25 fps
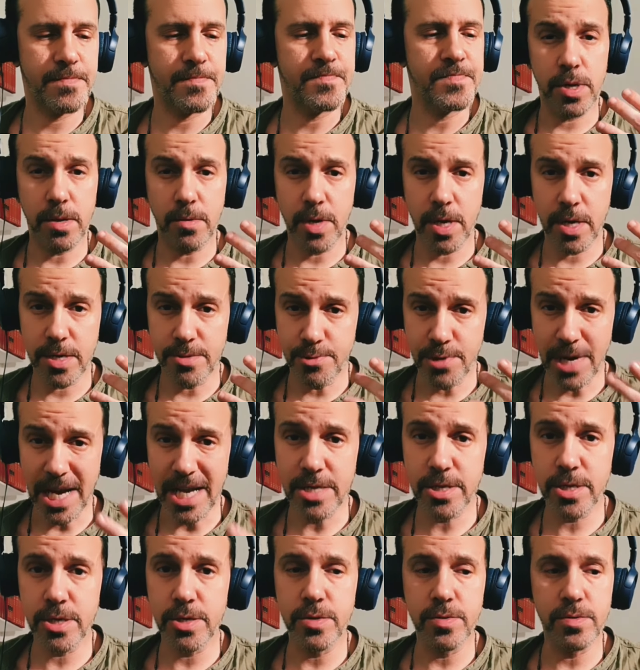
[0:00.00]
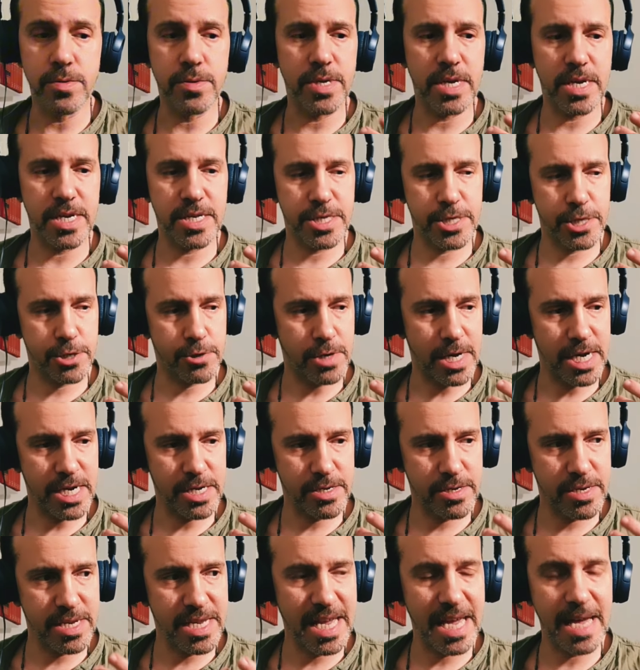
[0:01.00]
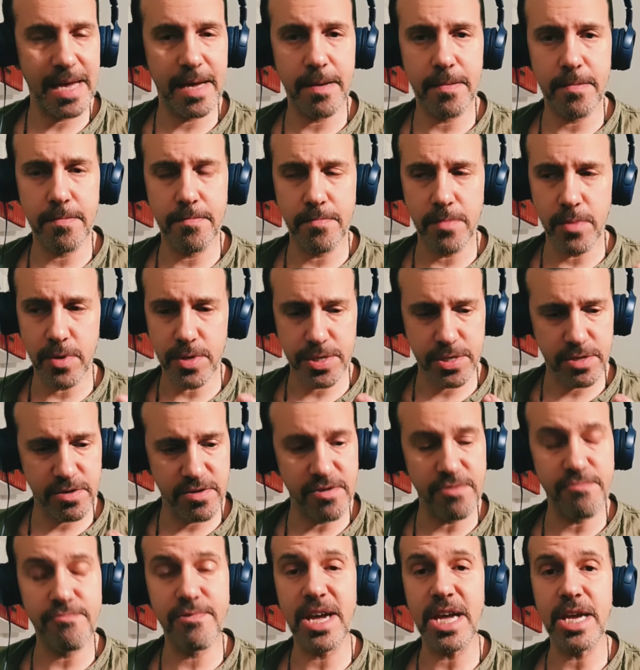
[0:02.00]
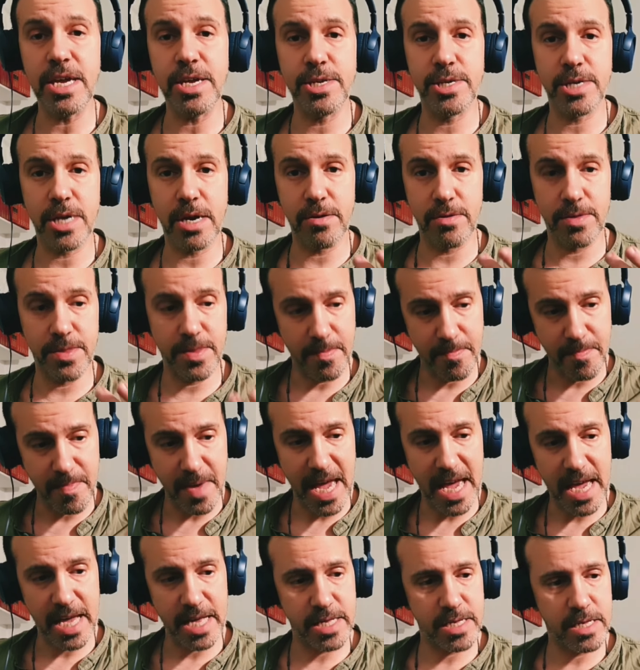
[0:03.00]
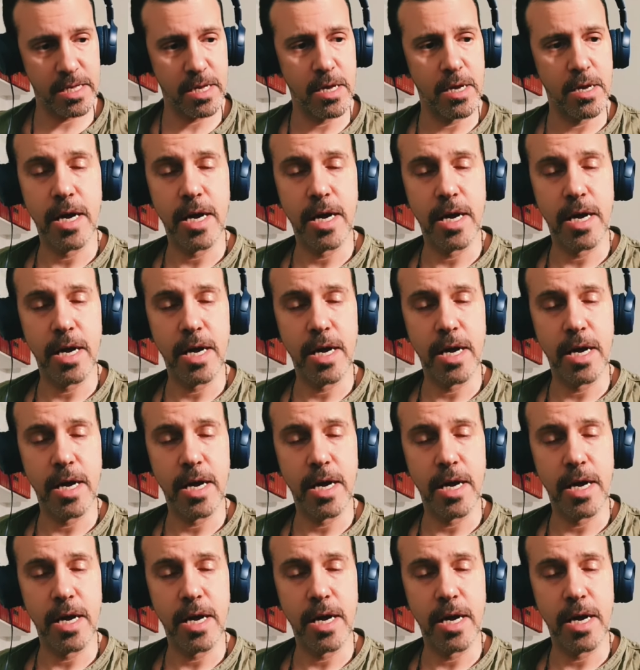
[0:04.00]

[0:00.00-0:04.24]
What I'm trying to do is trying to get most of the range out of the bass